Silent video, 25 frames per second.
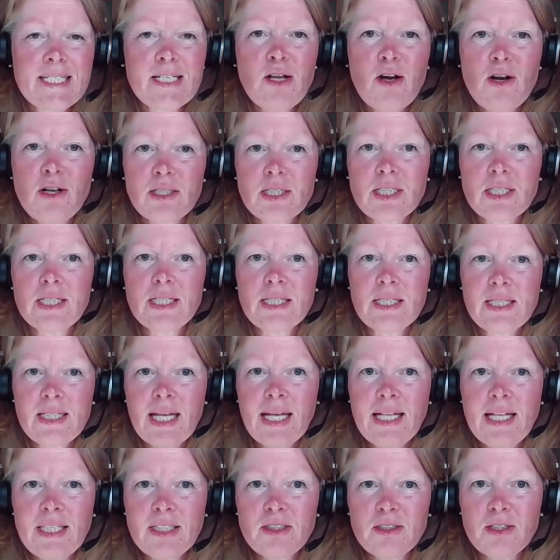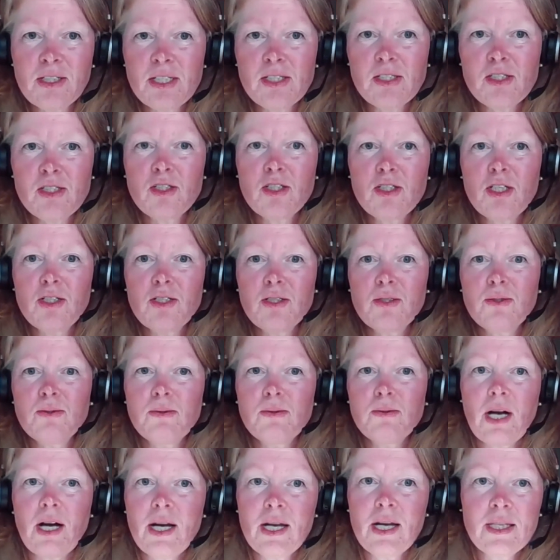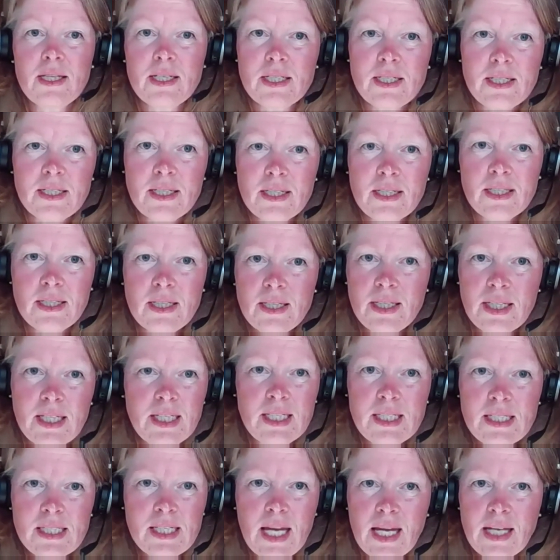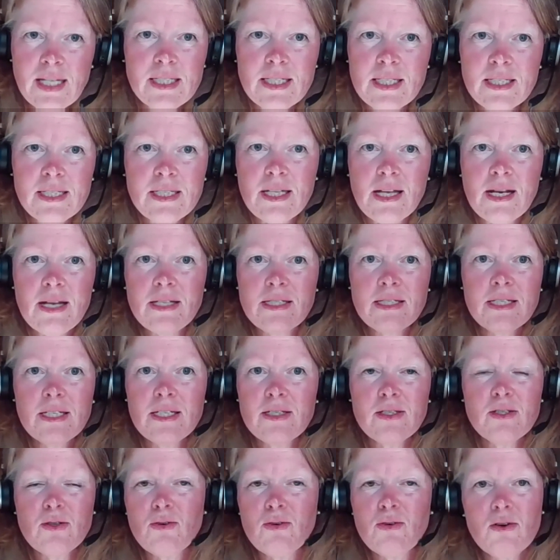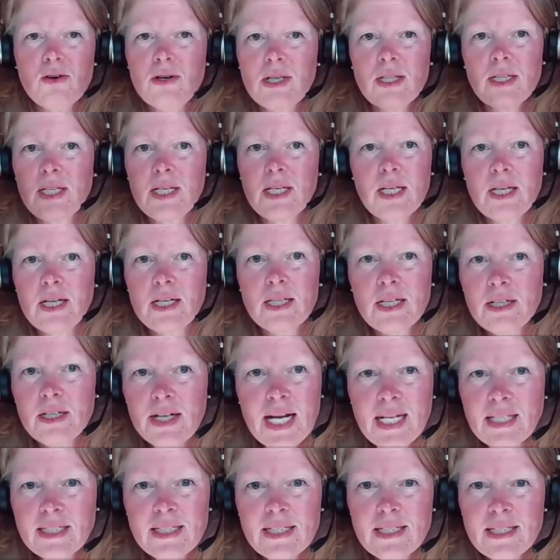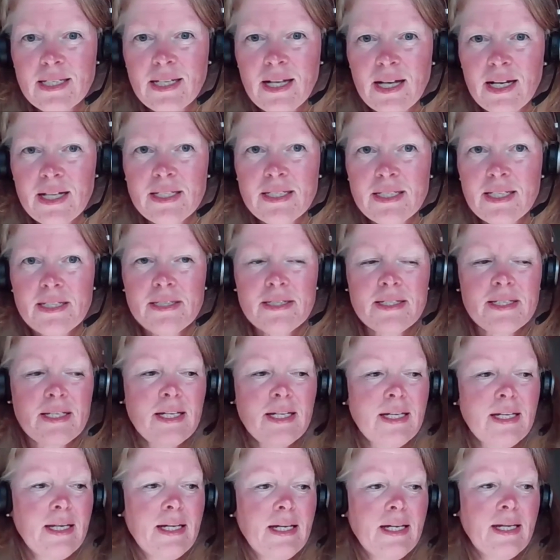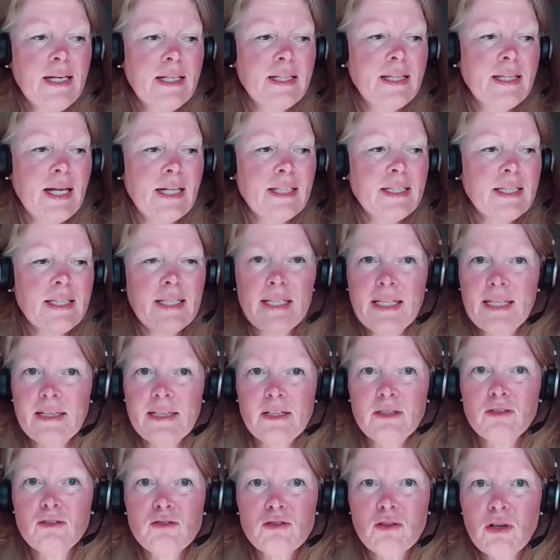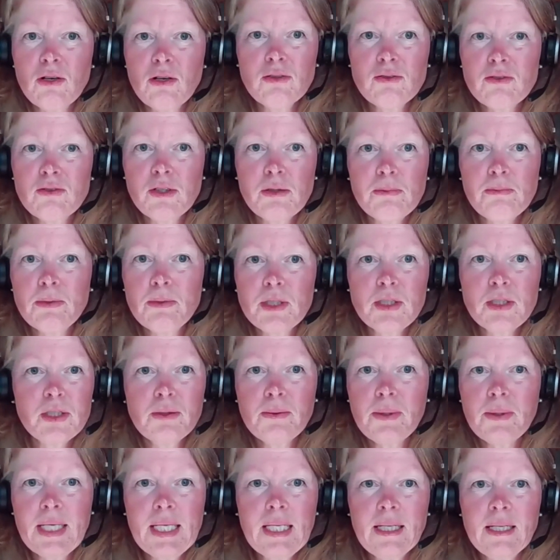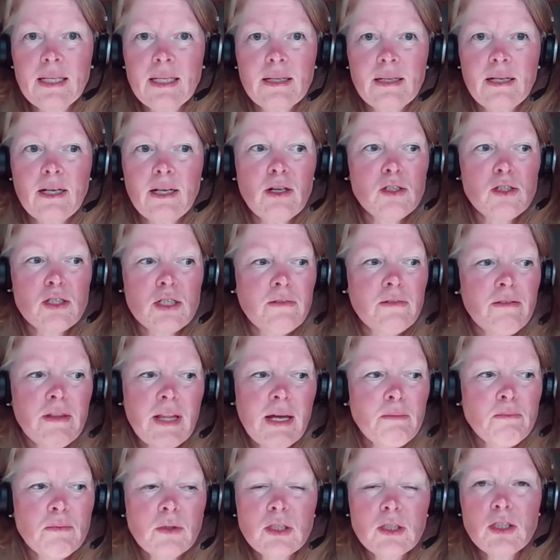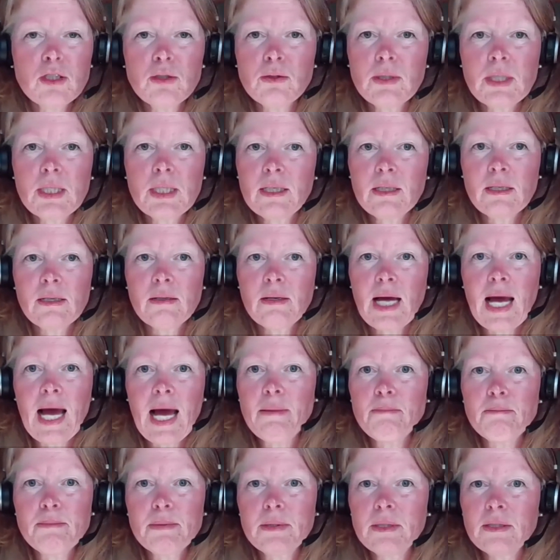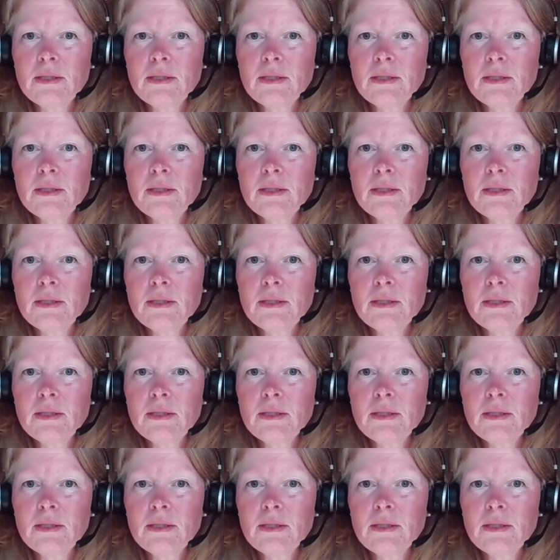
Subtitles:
not dangerous to do either these exercises or the other exercises that the control group were doing. Lots of them were doing ab